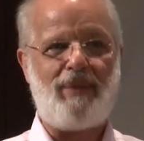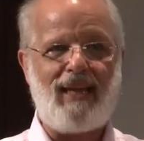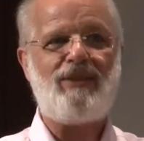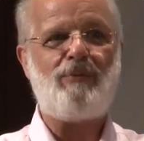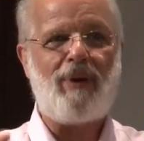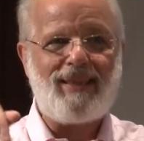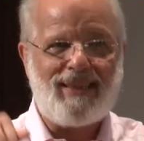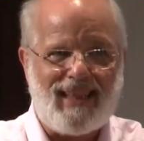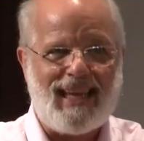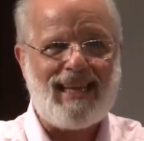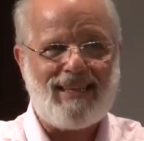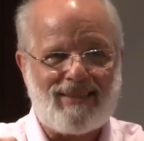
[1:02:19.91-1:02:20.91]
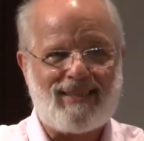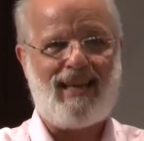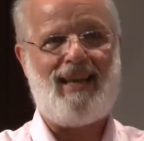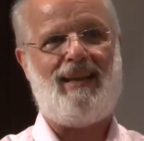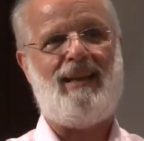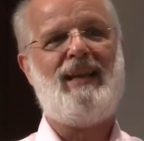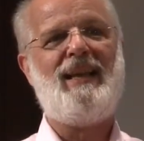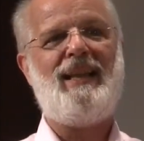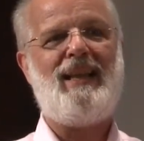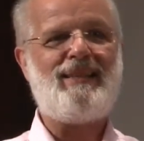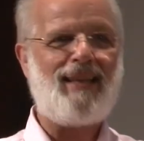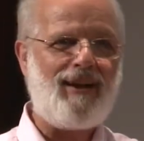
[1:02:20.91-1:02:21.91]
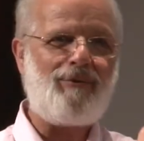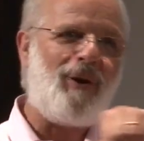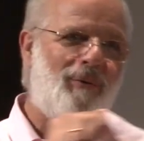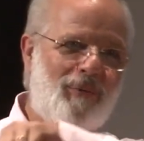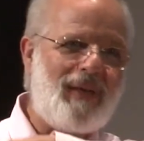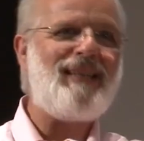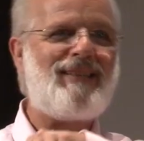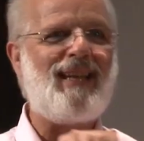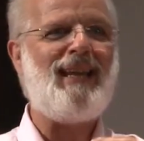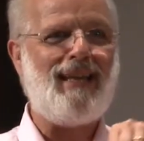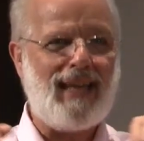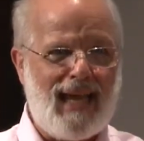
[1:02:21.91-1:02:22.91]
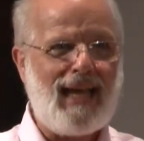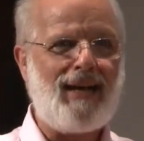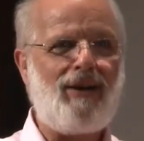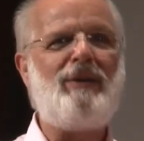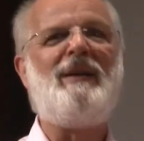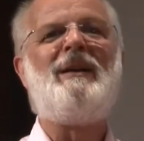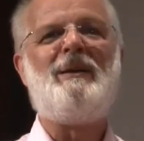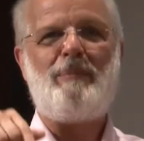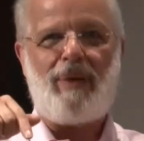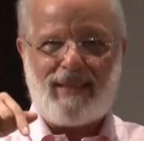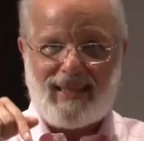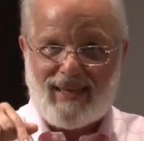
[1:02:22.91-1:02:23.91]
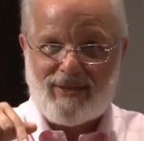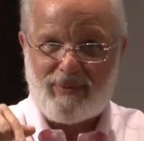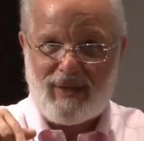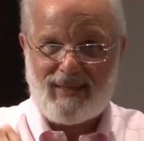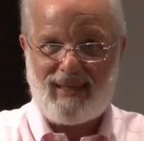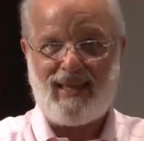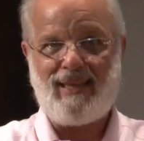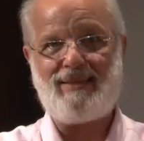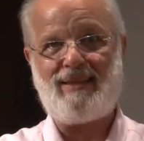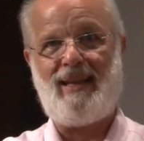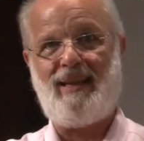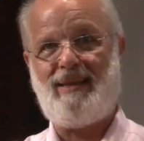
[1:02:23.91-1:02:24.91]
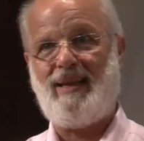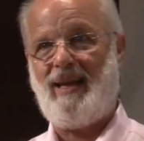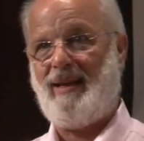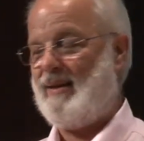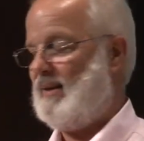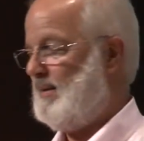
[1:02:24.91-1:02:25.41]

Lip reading: That's what they said. That's not what we say now, but that's what they said then.